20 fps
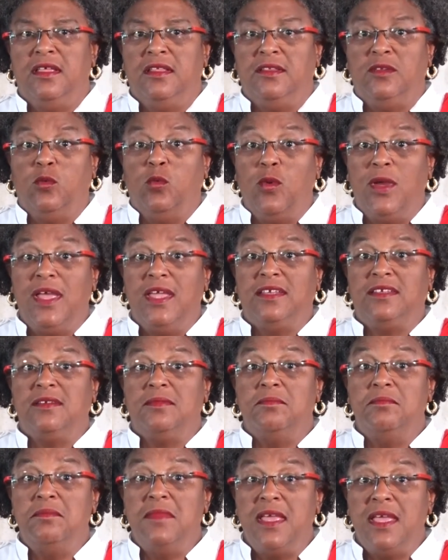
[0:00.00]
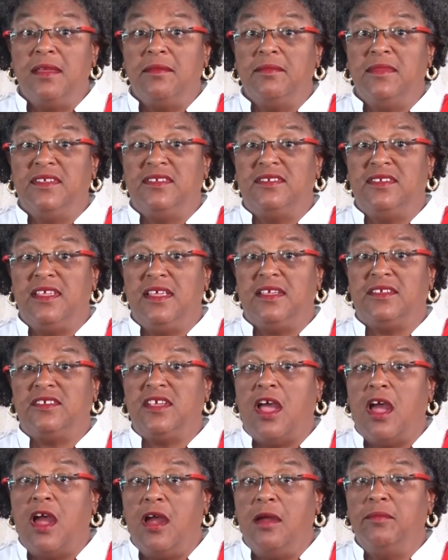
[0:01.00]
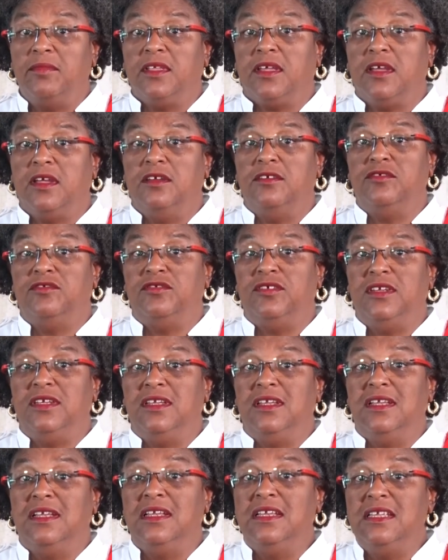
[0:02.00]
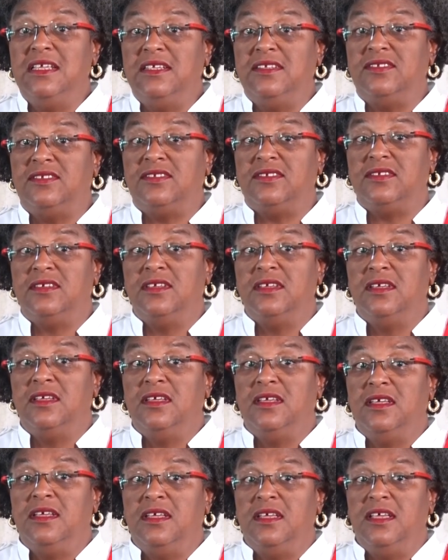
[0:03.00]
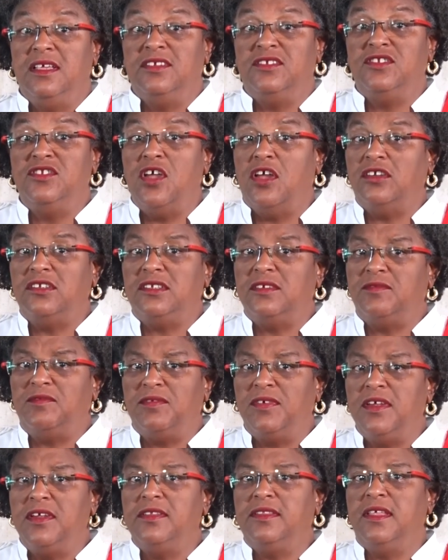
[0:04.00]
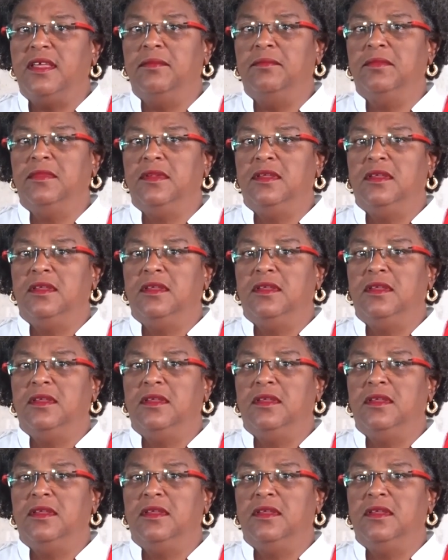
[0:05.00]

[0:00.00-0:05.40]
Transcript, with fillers: The way to make mistakes harm the country least is not to fear them,